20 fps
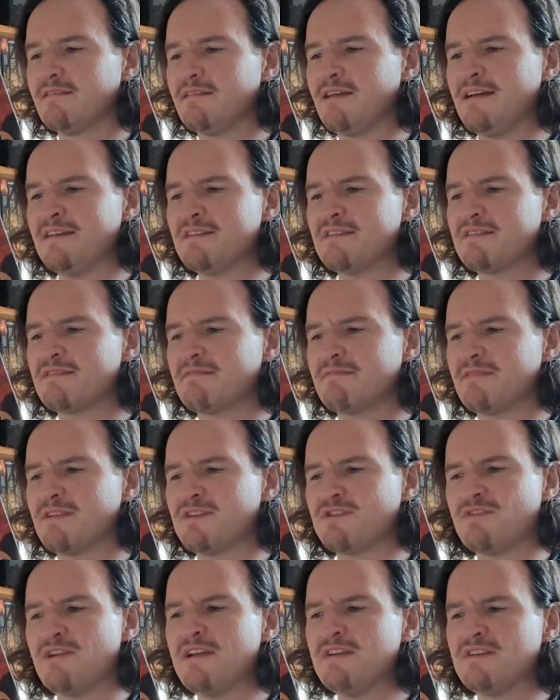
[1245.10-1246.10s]
"That's the
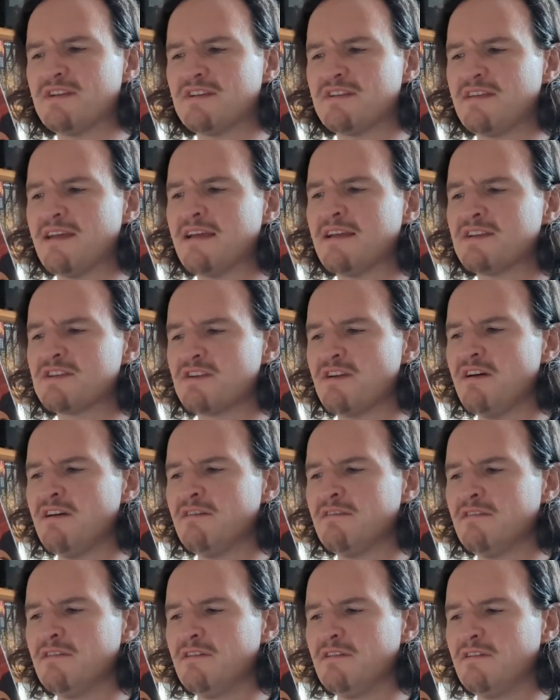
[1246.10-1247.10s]
strangest thing,
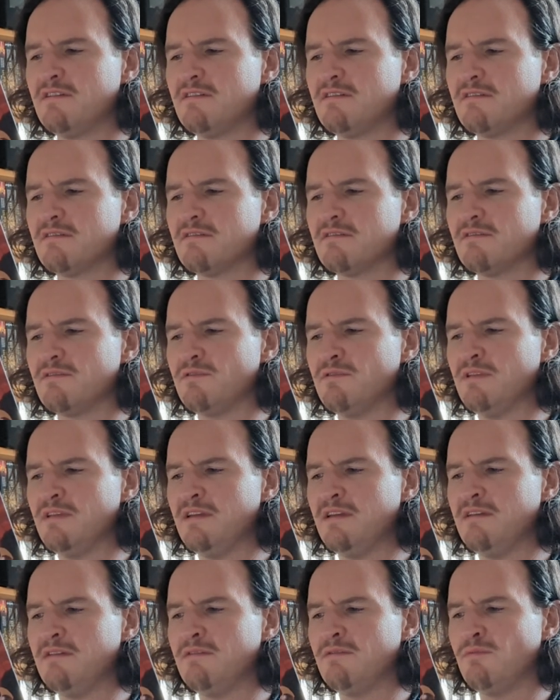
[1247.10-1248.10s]
sir.
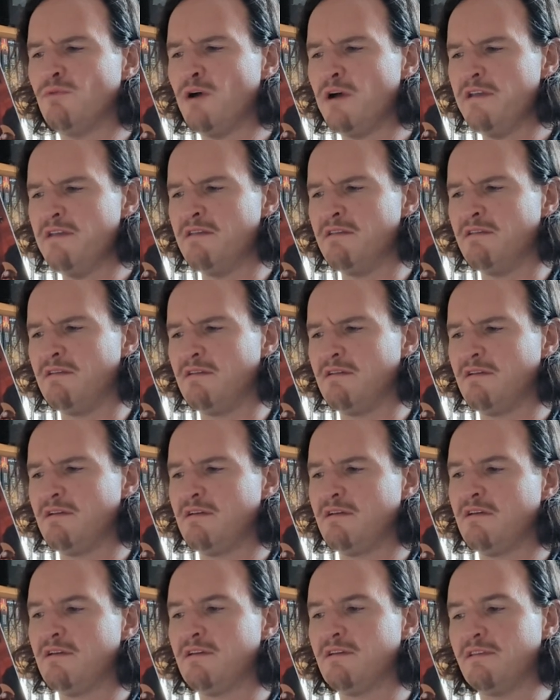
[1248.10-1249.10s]
Only one,"
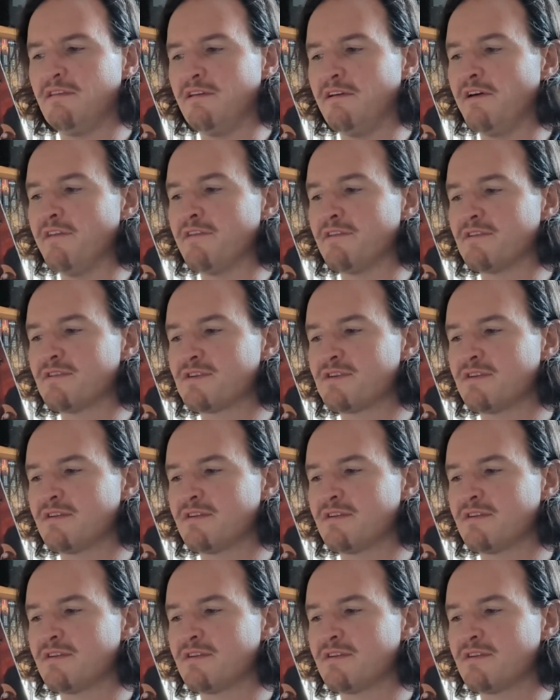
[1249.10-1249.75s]
the other